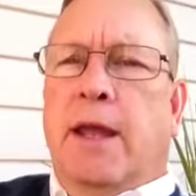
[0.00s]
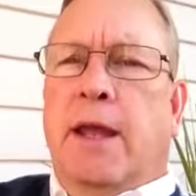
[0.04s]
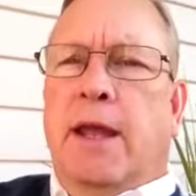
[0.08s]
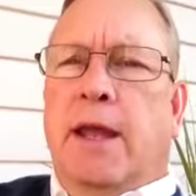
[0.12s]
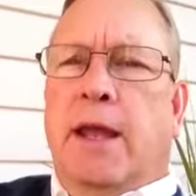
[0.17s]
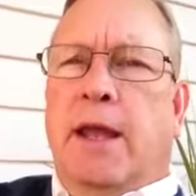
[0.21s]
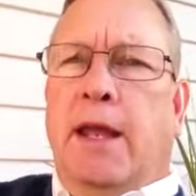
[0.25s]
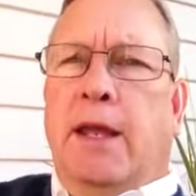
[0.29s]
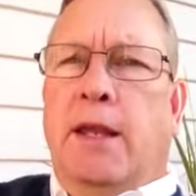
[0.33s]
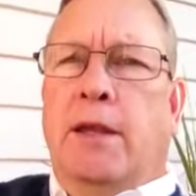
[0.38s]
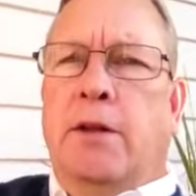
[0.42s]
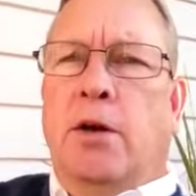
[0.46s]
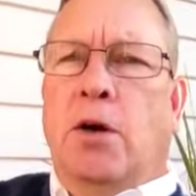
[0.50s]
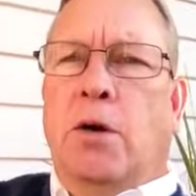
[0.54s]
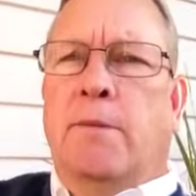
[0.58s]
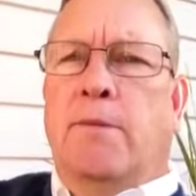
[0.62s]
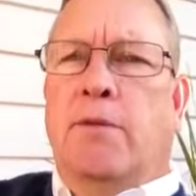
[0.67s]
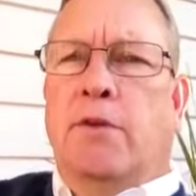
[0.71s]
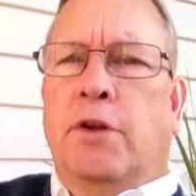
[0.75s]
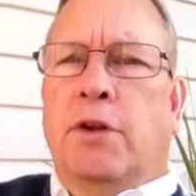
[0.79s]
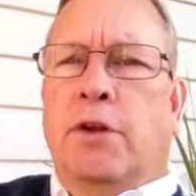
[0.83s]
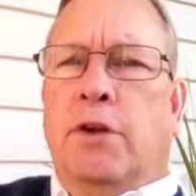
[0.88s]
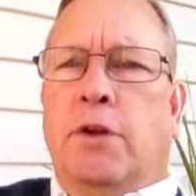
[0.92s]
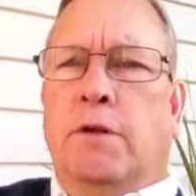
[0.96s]
And
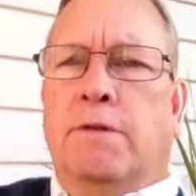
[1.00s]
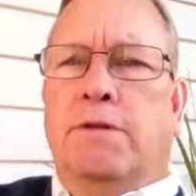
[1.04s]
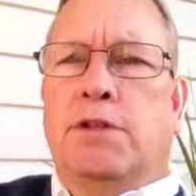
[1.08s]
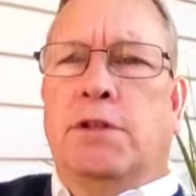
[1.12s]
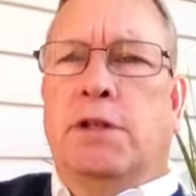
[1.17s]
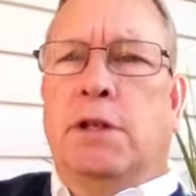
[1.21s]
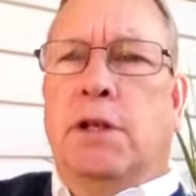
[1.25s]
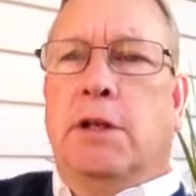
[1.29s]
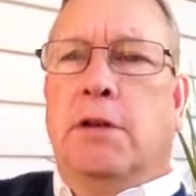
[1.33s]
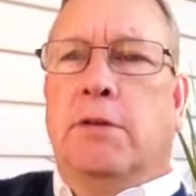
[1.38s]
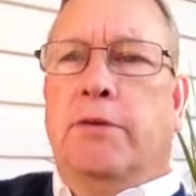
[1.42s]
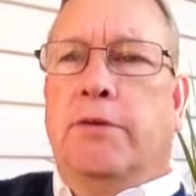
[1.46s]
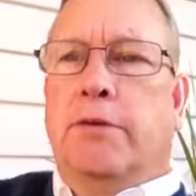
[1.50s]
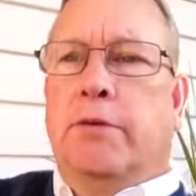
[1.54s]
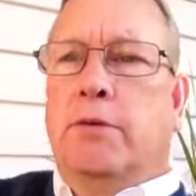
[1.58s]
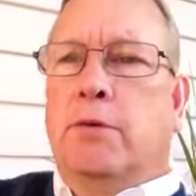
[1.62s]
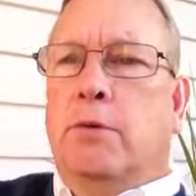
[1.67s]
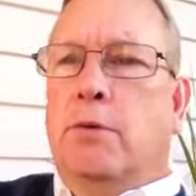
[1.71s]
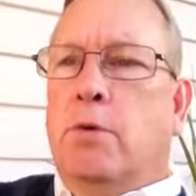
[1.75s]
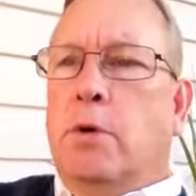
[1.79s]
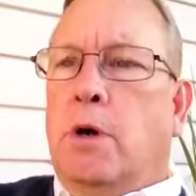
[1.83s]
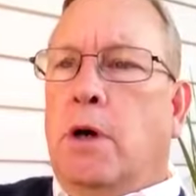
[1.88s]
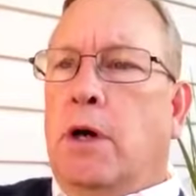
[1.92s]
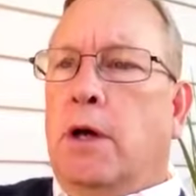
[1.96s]
hopefully you've seen
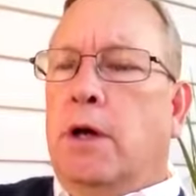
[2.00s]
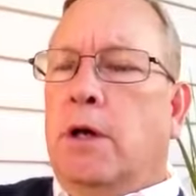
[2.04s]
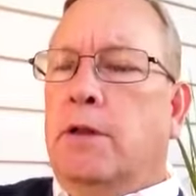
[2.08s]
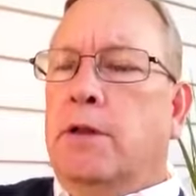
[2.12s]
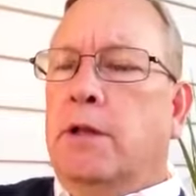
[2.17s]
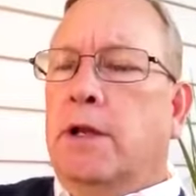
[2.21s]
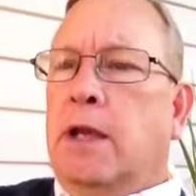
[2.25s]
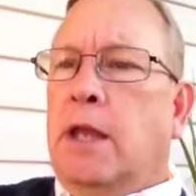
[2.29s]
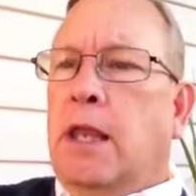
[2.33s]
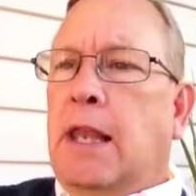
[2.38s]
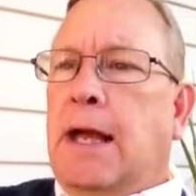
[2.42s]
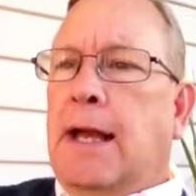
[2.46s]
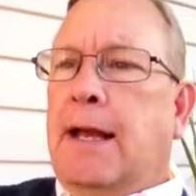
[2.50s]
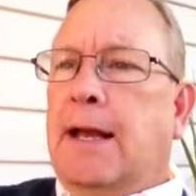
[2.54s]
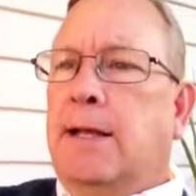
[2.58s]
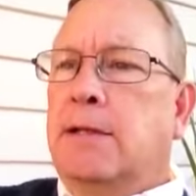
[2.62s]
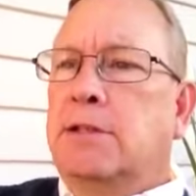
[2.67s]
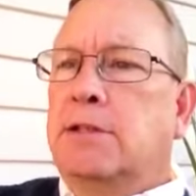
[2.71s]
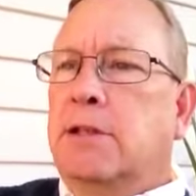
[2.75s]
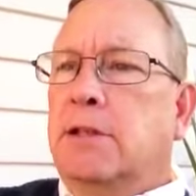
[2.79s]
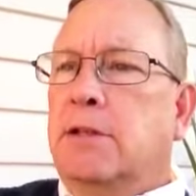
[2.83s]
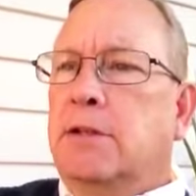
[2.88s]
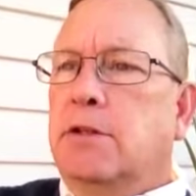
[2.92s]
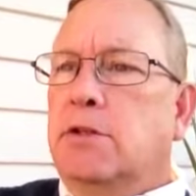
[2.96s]
through the
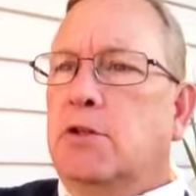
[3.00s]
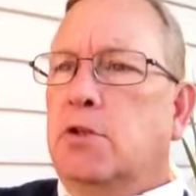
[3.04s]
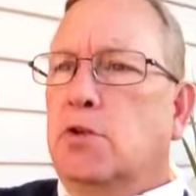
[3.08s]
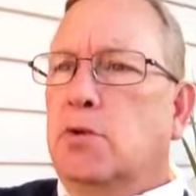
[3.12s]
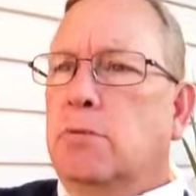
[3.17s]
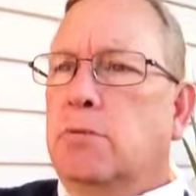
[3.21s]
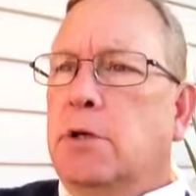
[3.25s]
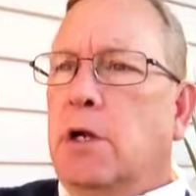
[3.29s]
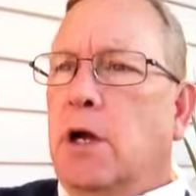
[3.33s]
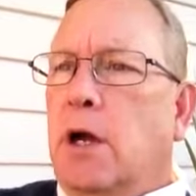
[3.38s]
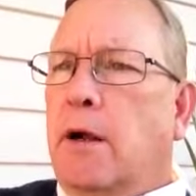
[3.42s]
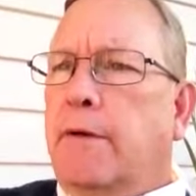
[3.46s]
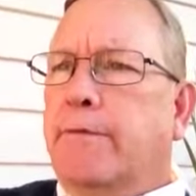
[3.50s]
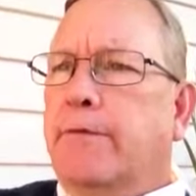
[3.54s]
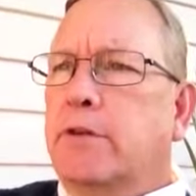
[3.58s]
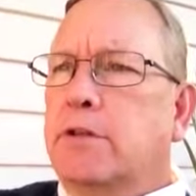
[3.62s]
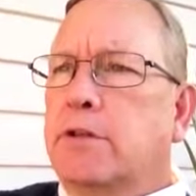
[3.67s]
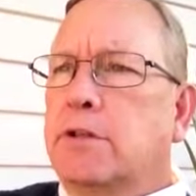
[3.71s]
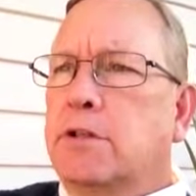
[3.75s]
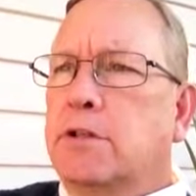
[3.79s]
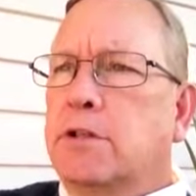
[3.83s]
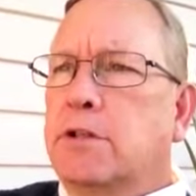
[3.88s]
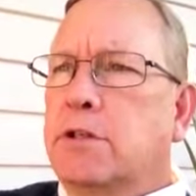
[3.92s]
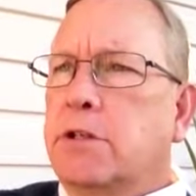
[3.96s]
class and the Zoom
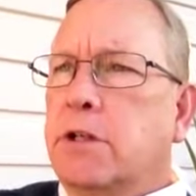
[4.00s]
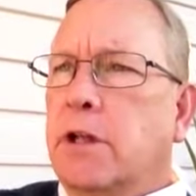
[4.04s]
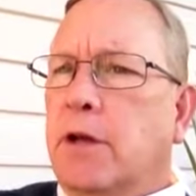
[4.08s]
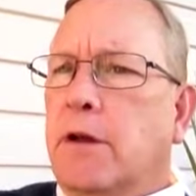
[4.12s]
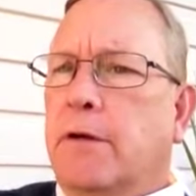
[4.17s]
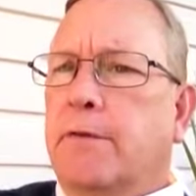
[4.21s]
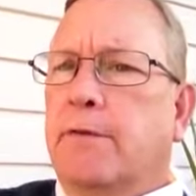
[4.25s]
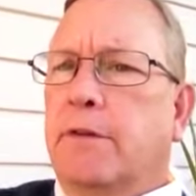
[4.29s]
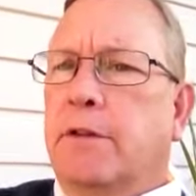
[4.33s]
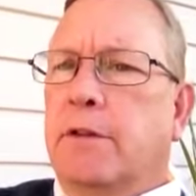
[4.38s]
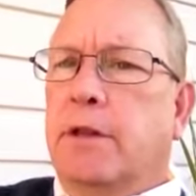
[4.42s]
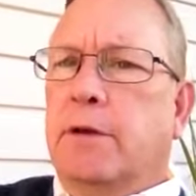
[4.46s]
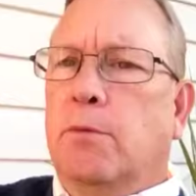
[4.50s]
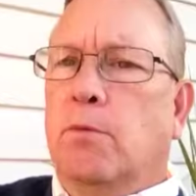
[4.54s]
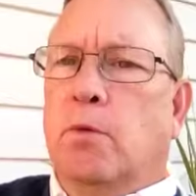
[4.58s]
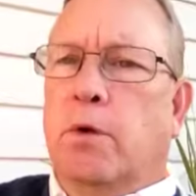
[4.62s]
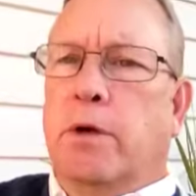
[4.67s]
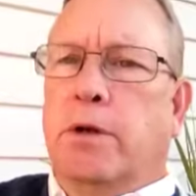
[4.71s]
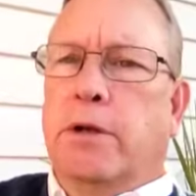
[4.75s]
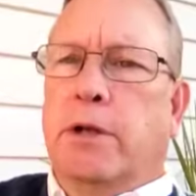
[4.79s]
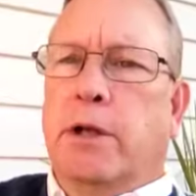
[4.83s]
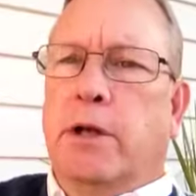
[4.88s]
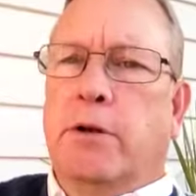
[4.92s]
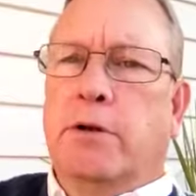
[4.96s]
conference and stuff that
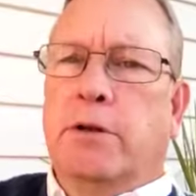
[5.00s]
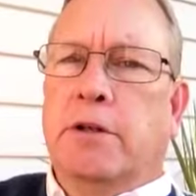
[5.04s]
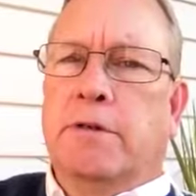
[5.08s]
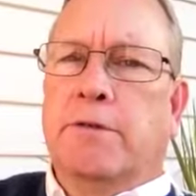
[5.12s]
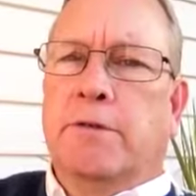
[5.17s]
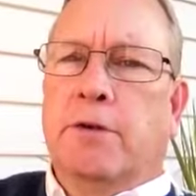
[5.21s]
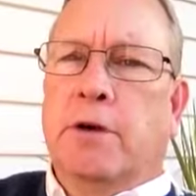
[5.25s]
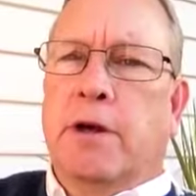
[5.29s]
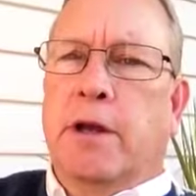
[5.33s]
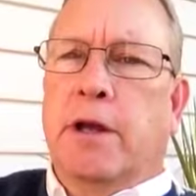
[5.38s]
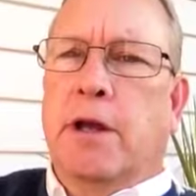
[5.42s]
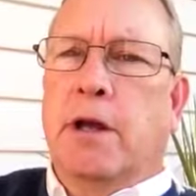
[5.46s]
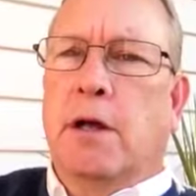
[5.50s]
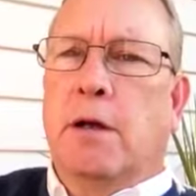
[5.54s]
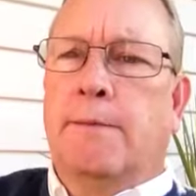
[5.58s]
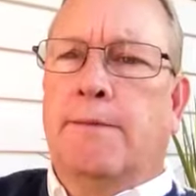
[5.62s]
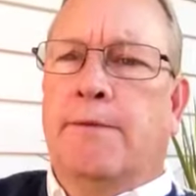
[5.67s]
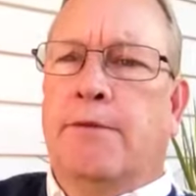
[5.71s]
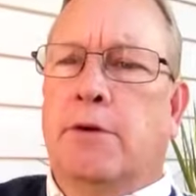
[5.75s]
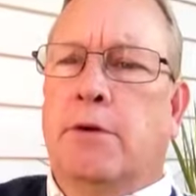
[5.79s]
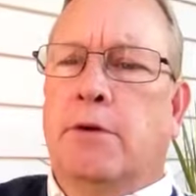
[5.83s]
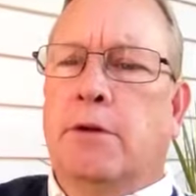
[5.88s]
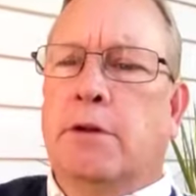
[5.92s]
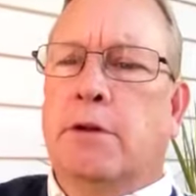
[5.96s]
OneNote is very
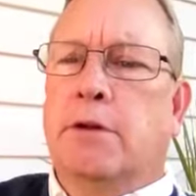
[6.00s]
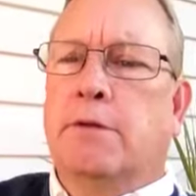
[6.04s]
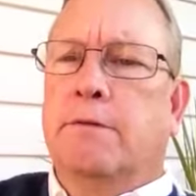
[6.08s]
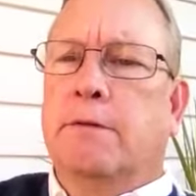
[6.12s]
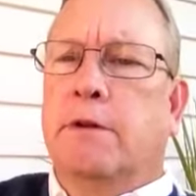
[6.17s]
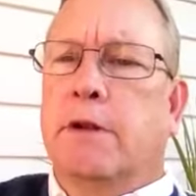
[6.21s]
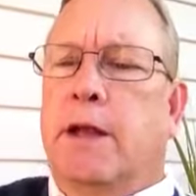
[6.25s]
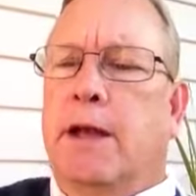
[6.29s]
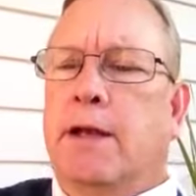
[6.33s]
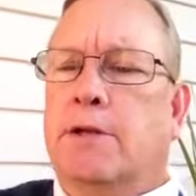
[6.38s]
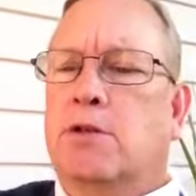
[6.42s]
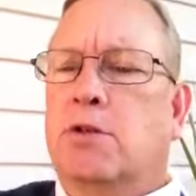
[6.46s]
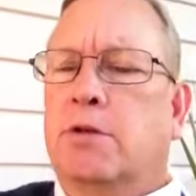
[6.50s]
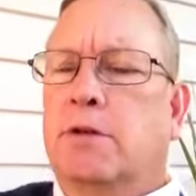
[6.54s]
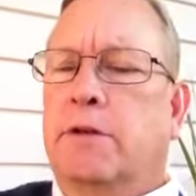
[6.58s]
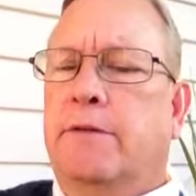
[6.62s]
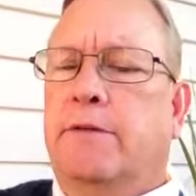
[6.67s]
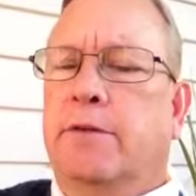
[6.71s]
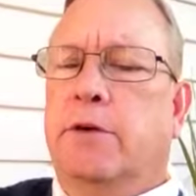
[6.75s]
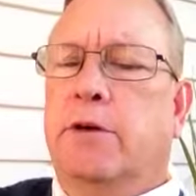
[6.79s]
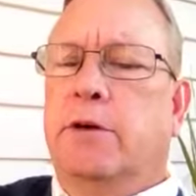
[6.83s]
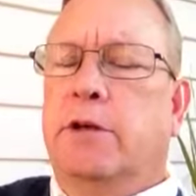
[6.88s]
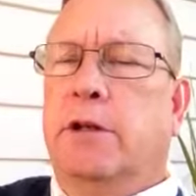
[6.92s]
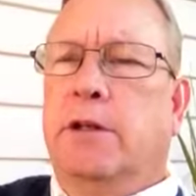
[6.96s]
helpful and actually
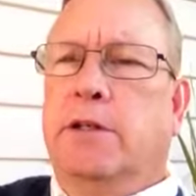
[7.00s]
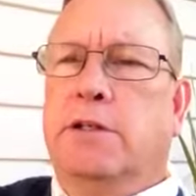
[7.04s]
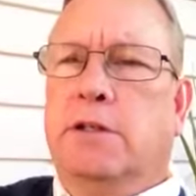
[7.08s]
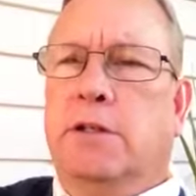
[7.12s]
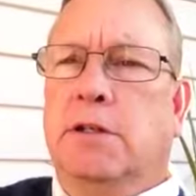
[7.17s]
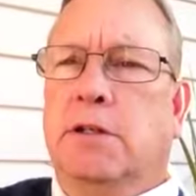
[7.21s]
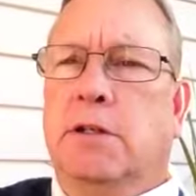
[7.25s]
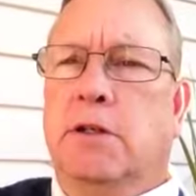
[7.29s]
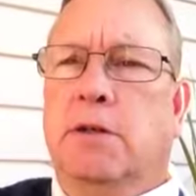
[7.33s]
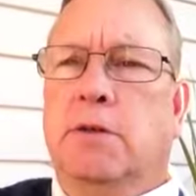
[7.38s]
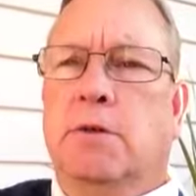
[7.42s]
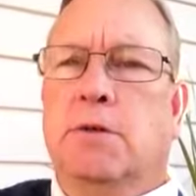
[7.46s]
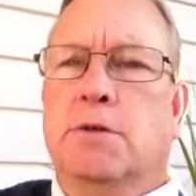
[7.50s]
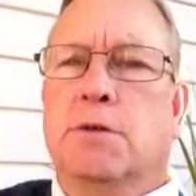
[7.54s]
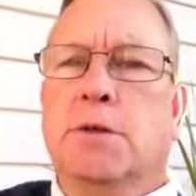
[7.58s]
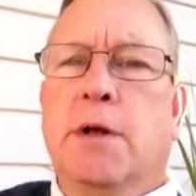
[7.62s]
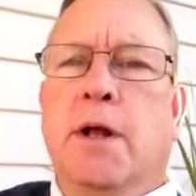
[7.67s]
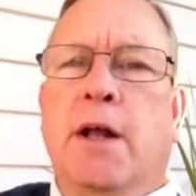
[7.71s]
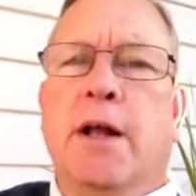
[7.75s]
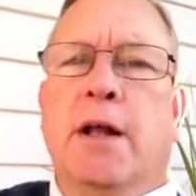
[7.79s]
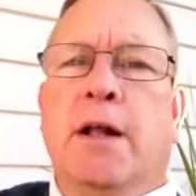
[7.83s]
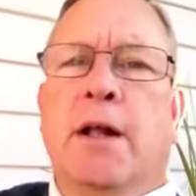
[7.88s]
very easy to use.